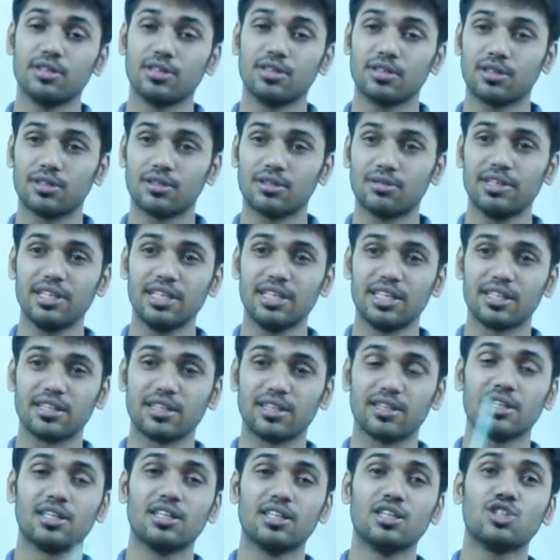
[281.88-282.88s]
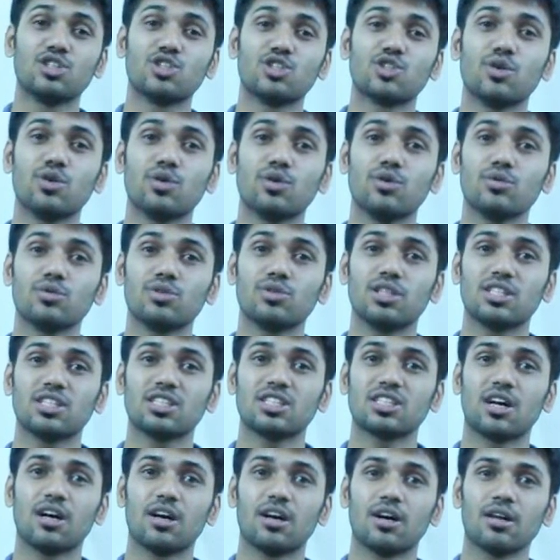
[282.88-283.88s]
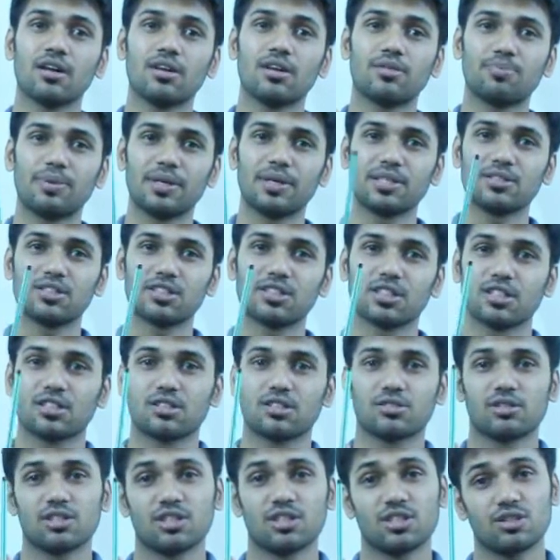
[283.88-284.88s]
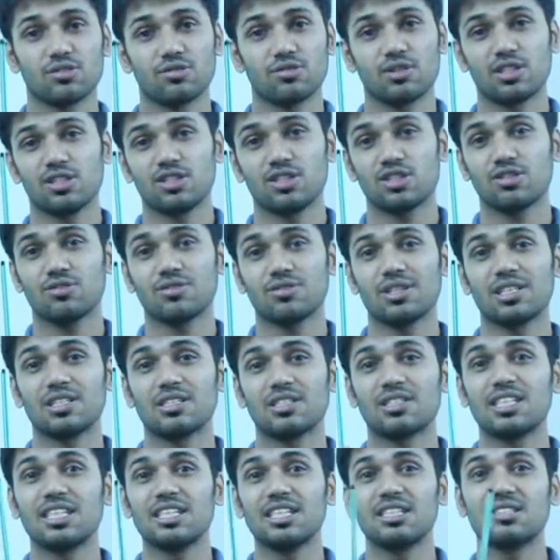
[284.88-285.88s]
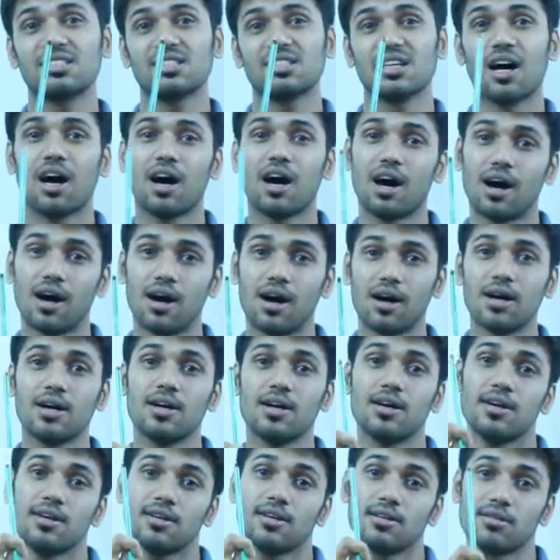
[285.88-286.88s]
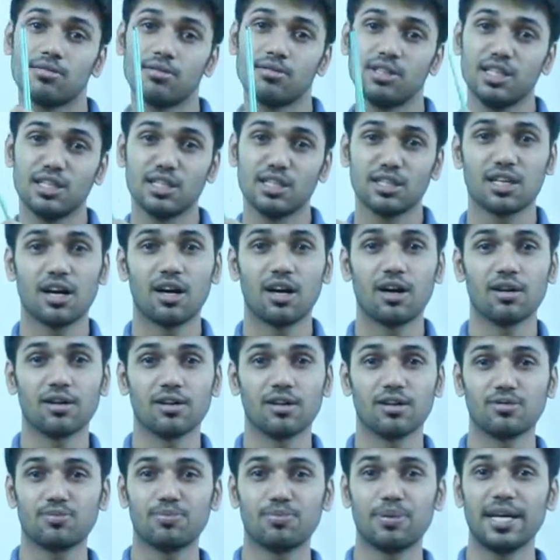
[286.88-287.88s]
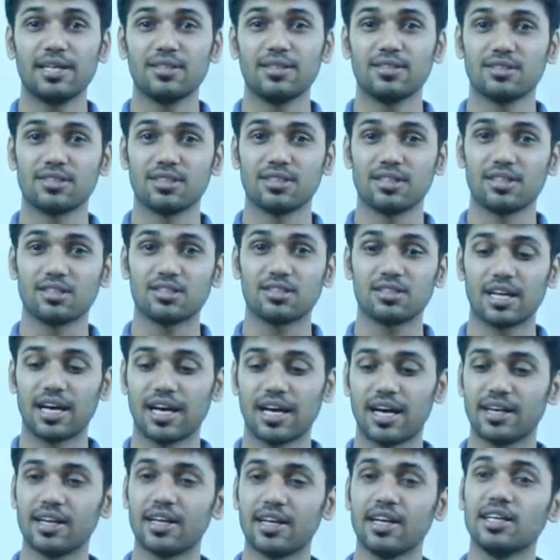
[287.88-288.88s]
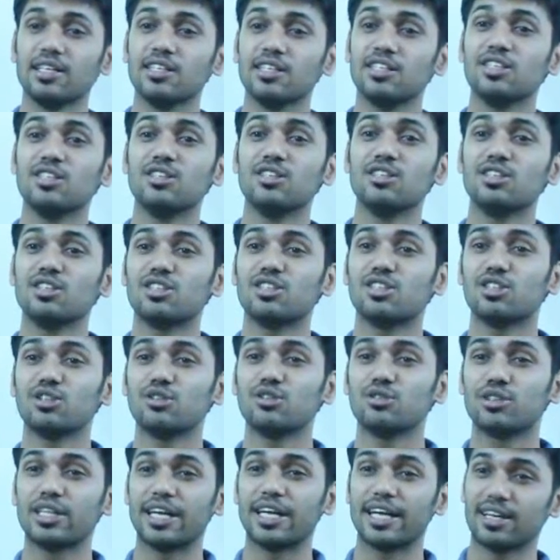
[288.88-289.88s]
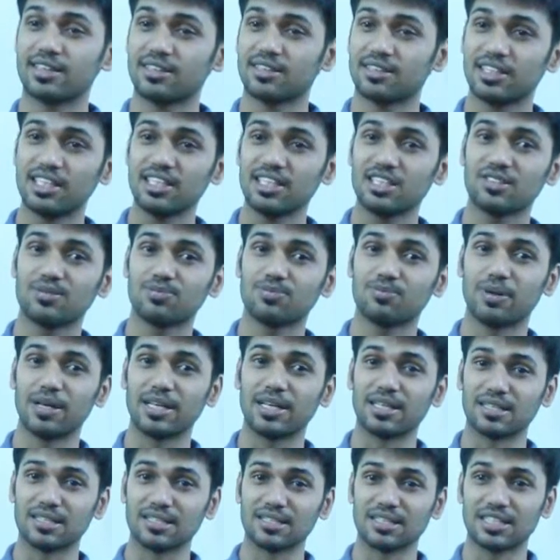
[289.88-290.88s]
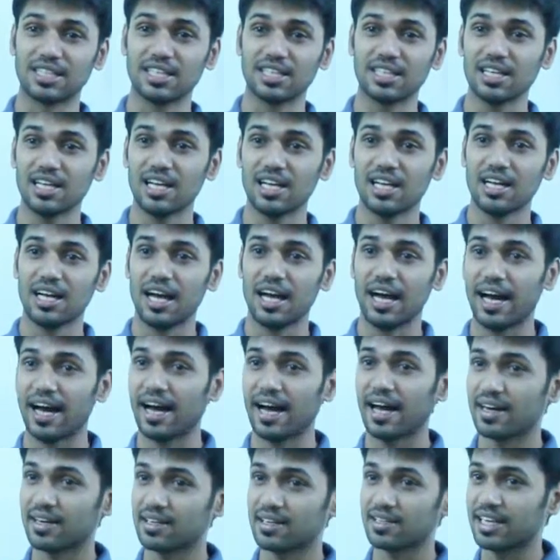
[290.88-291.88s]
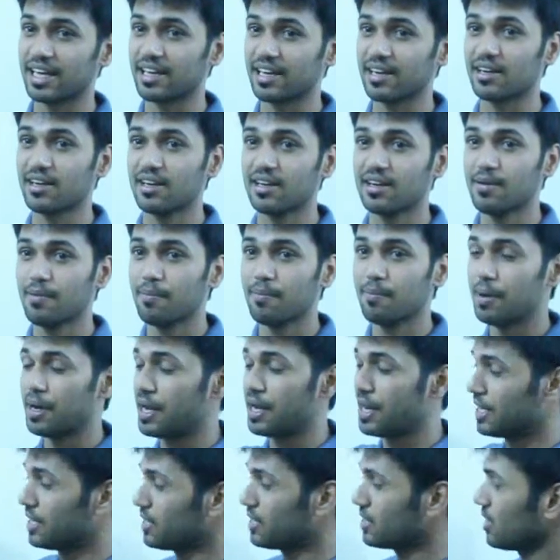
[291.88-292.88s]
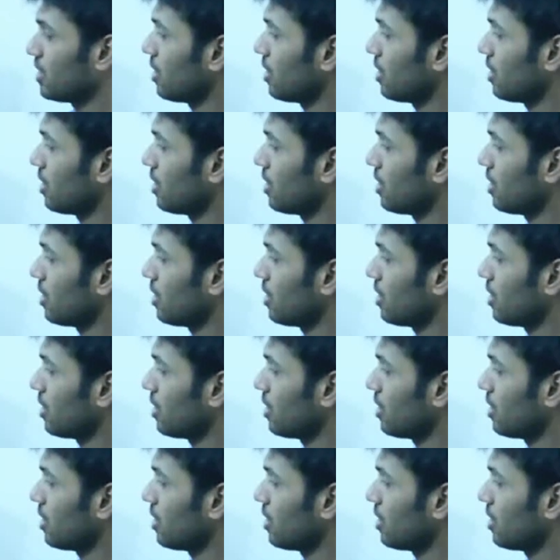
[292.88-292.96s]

green. Show this color pencil to the student. These are green colored pencils and you need to take this pencil and then paint